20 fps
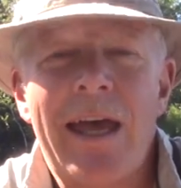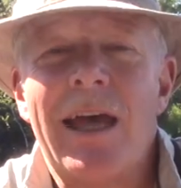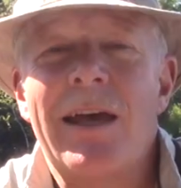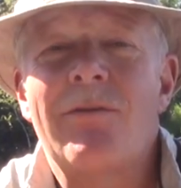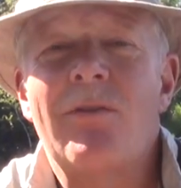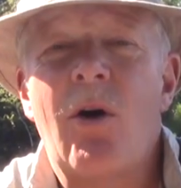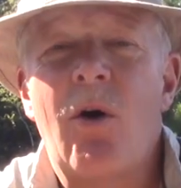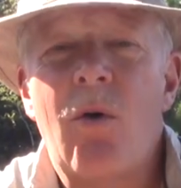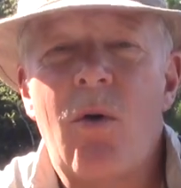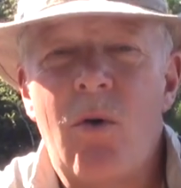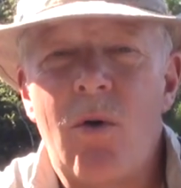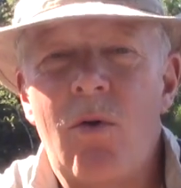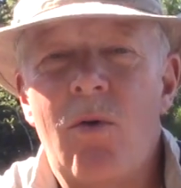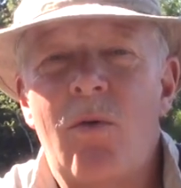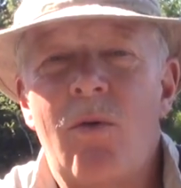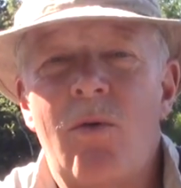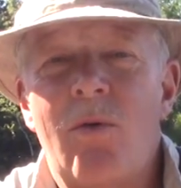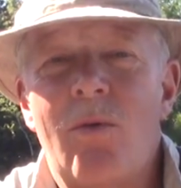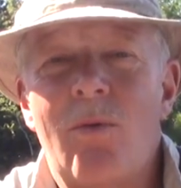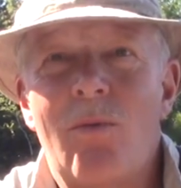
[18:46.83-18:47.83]
have a
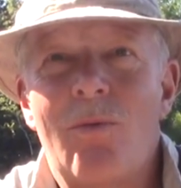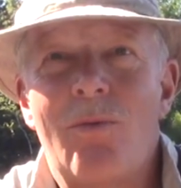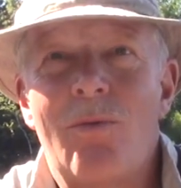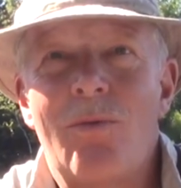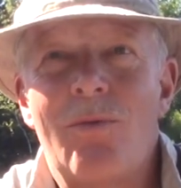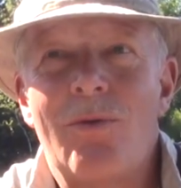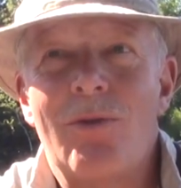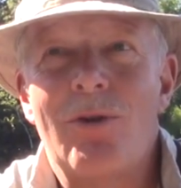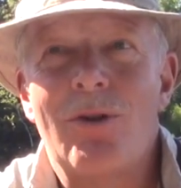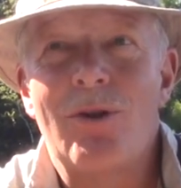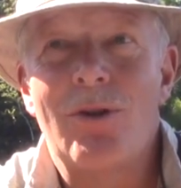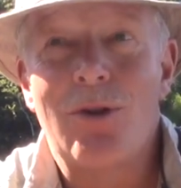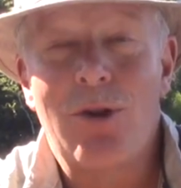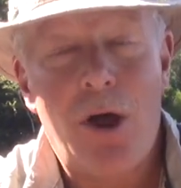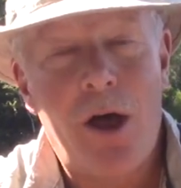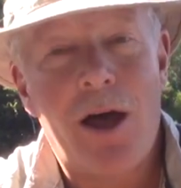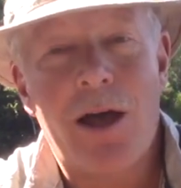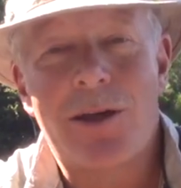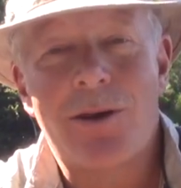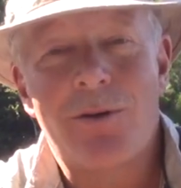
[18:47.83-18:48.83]
whole
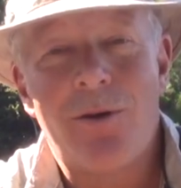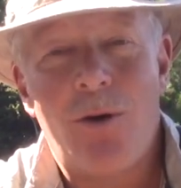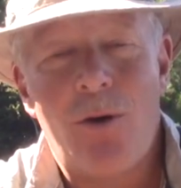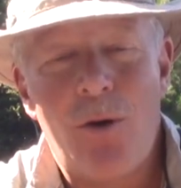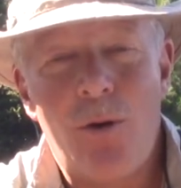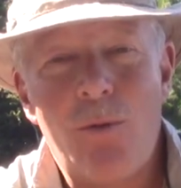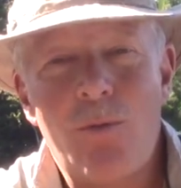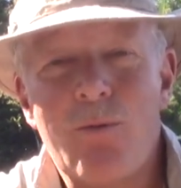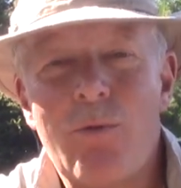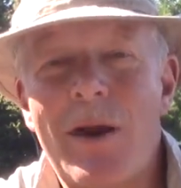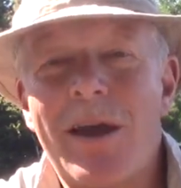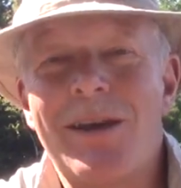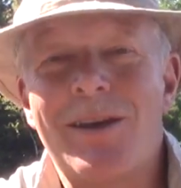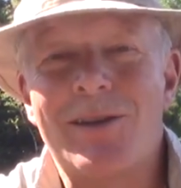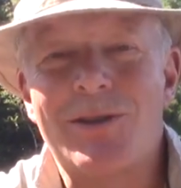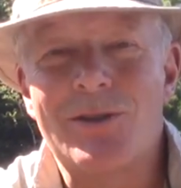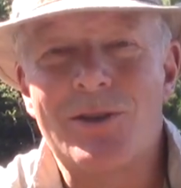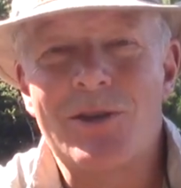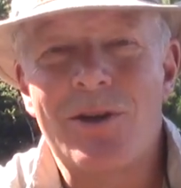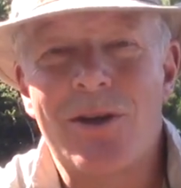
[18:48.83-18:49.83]
lot, a whole
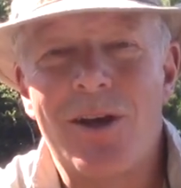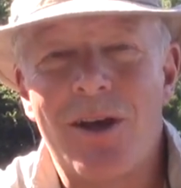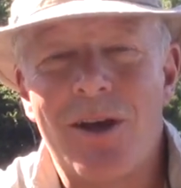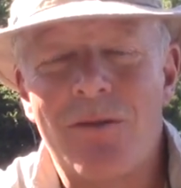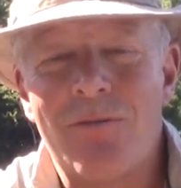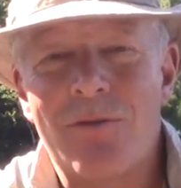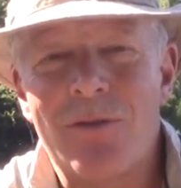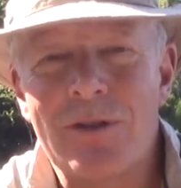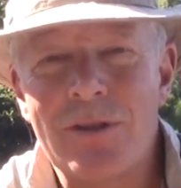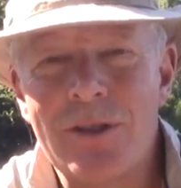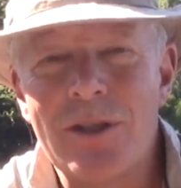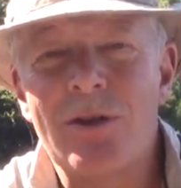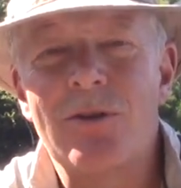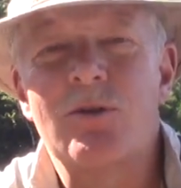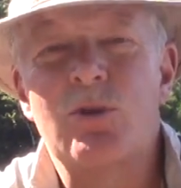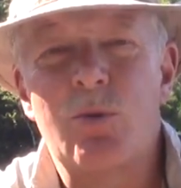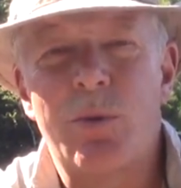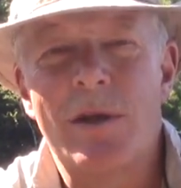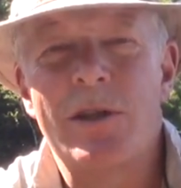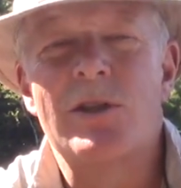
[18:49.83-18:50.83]
range of
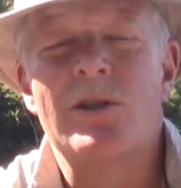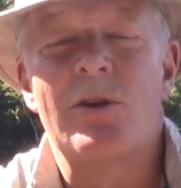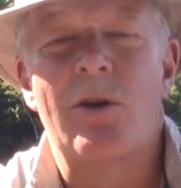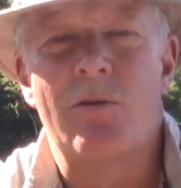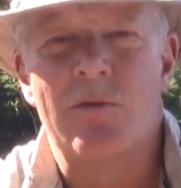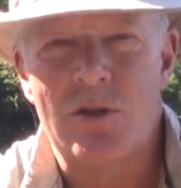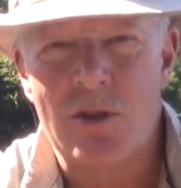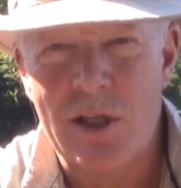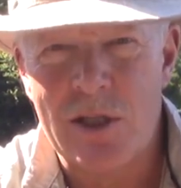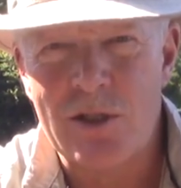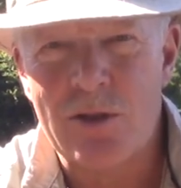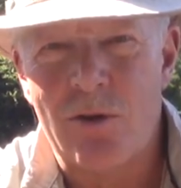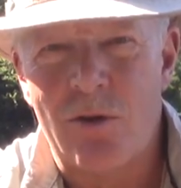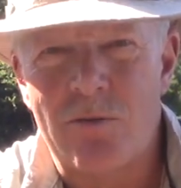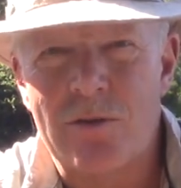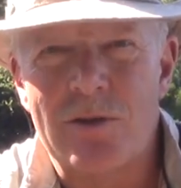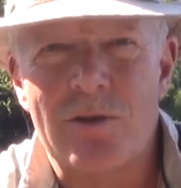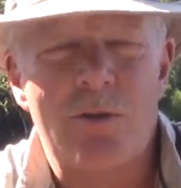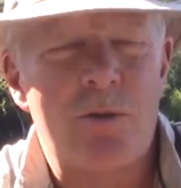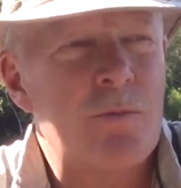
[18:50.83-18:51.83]
little twig stoves, stick
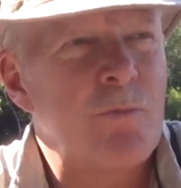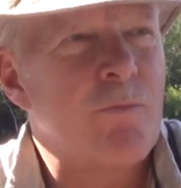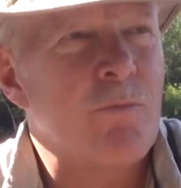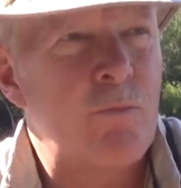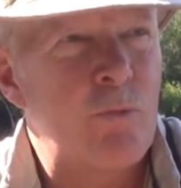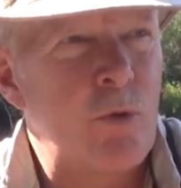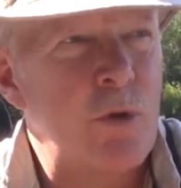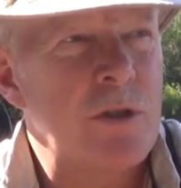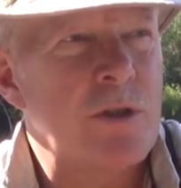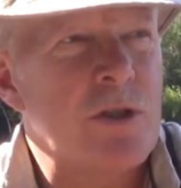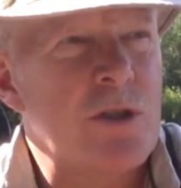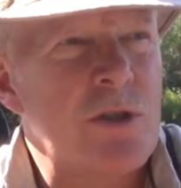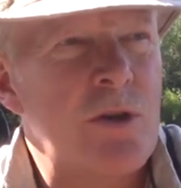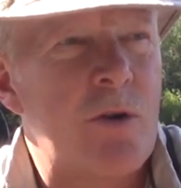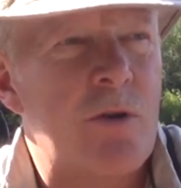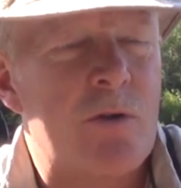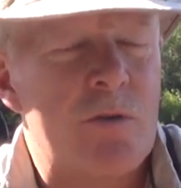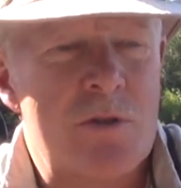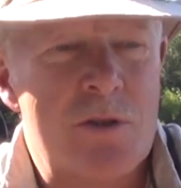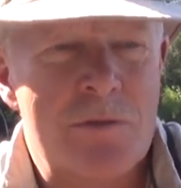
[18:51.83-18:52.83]
stoves, little wooden
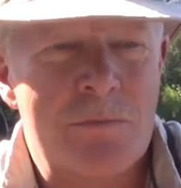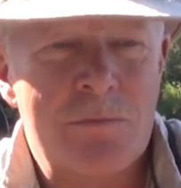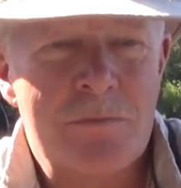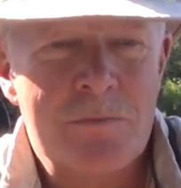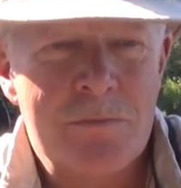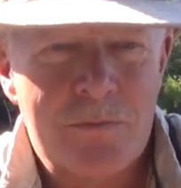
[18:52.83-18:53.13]
stoves,